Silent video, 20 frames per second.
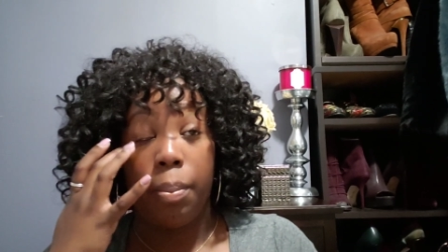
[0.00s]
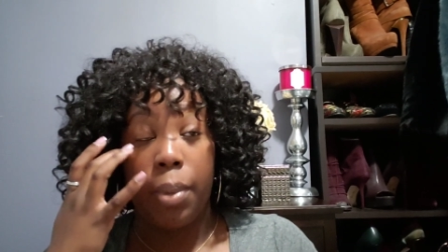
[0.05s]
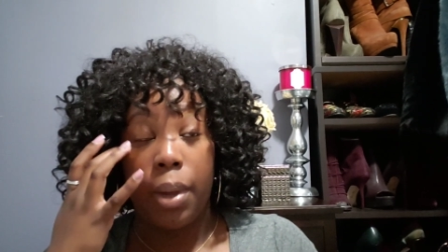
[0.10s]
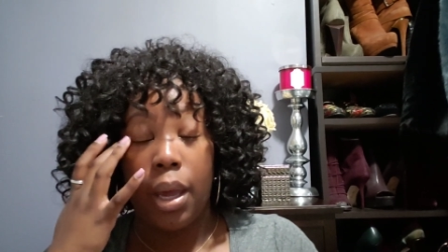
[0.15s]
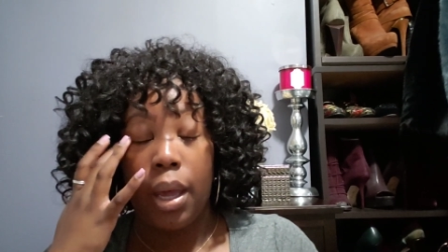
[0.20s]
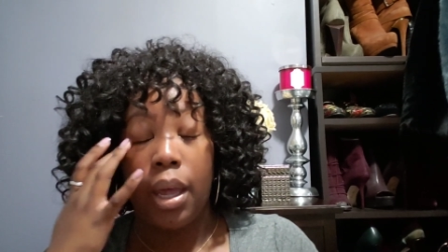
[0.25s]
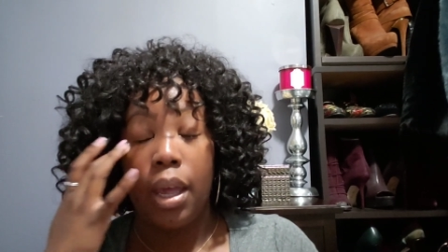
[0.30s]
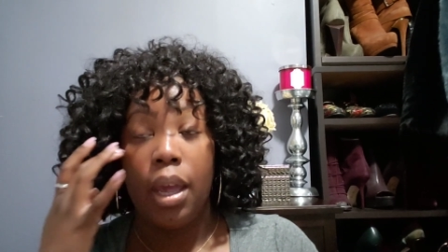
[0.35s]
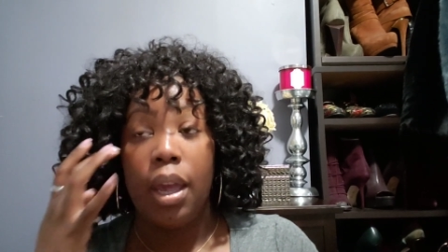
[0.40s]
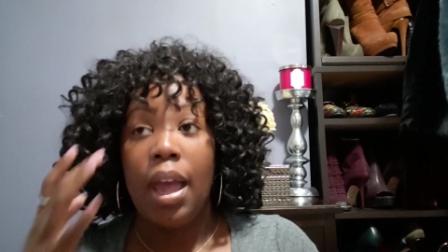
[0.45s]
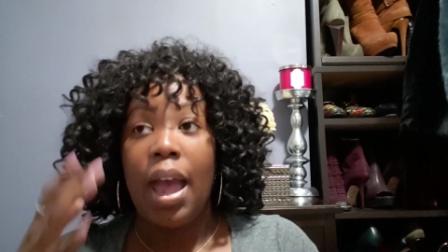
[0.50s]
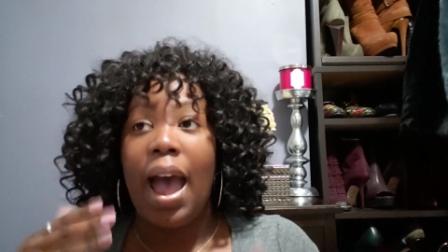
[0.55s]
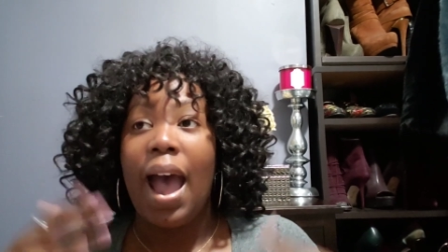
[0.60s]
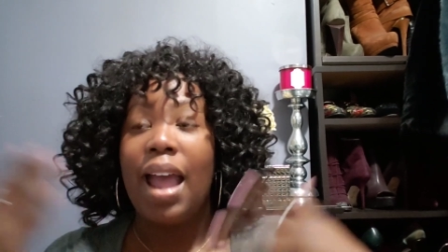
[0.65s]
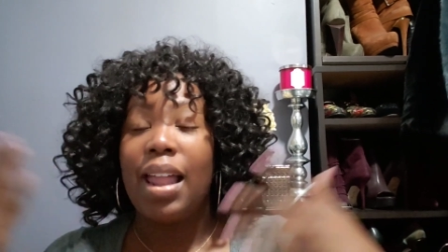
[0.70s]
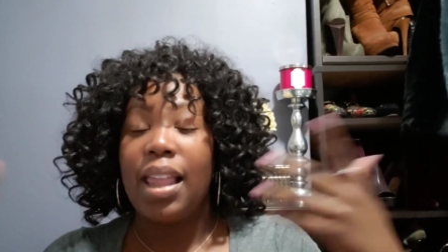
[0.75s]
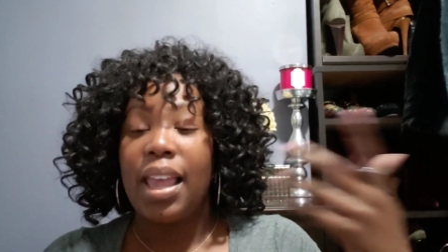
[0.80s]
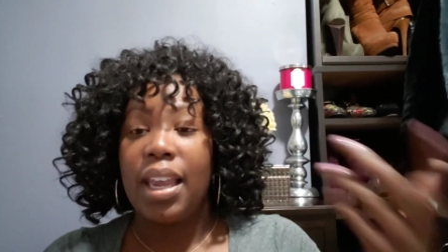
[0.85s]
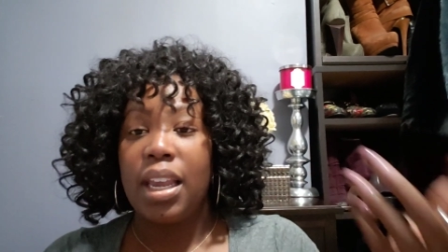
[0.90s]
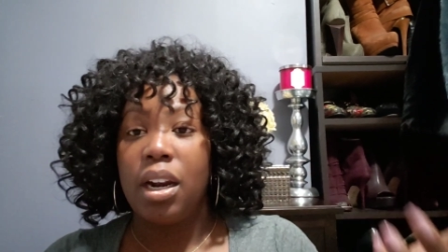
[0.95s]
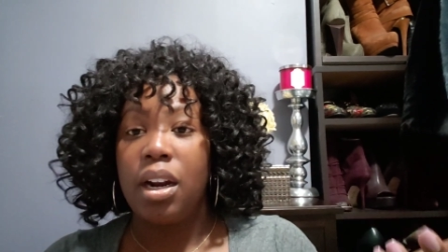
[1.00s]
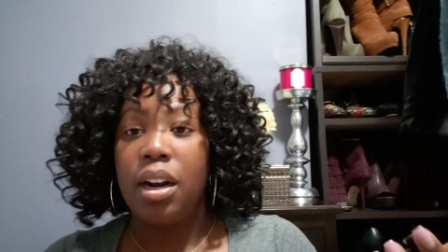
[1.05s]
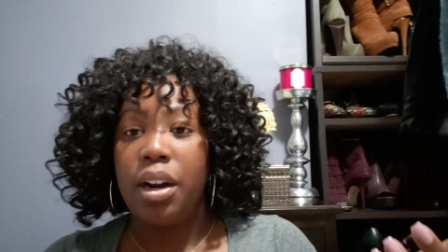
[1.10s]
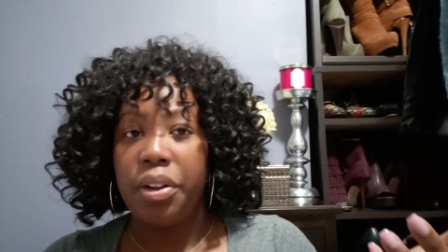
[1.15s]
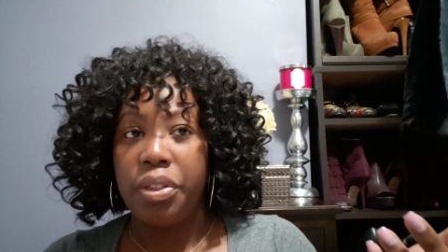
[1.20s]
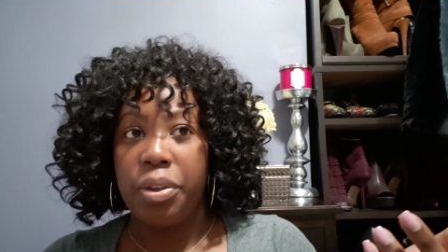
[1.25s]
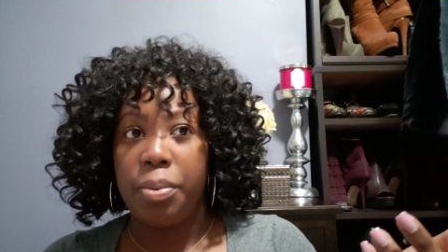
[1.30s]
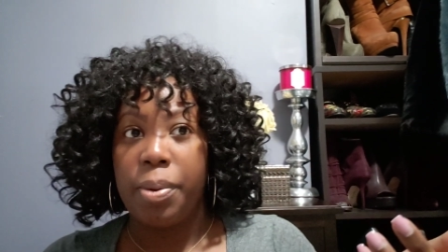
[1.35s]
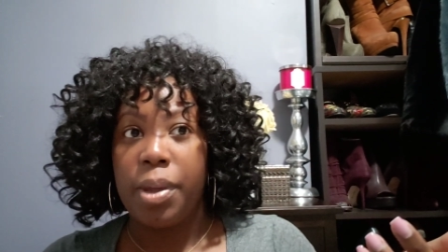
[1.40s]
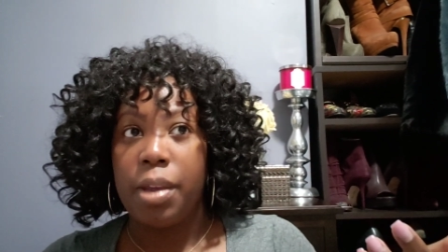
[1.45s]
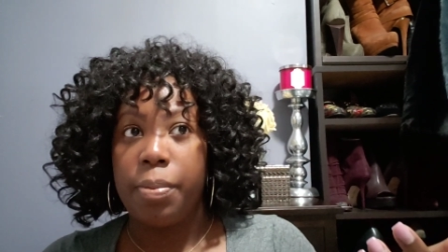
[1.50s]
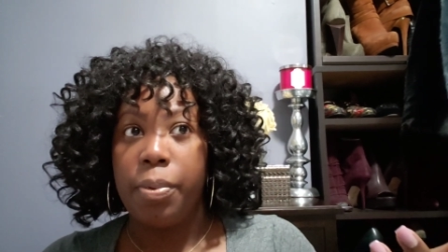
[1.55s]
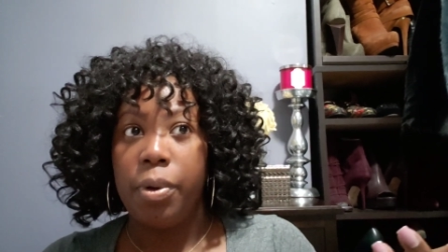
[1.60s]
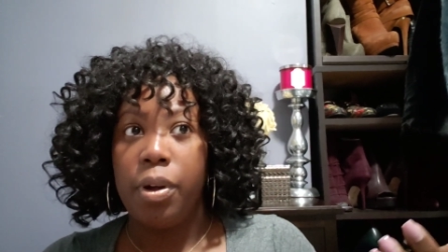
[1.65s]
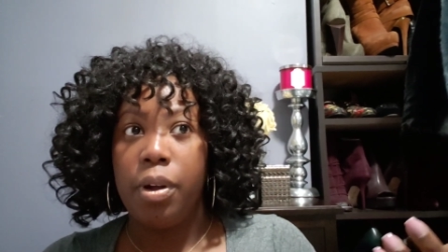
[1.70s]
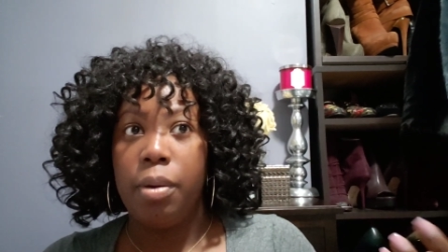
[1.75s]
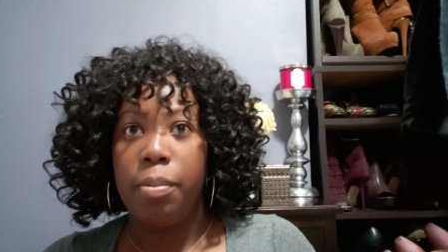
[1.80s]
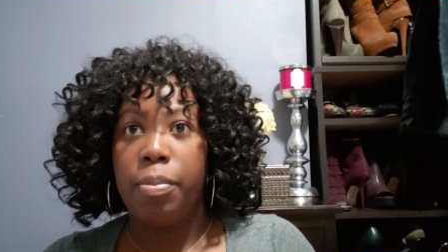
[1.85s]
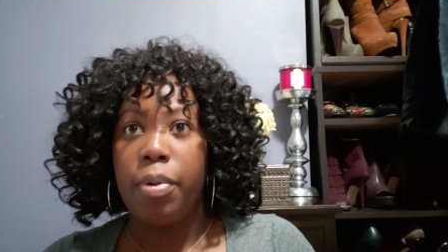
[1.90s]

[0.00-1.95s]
but I like it on other people.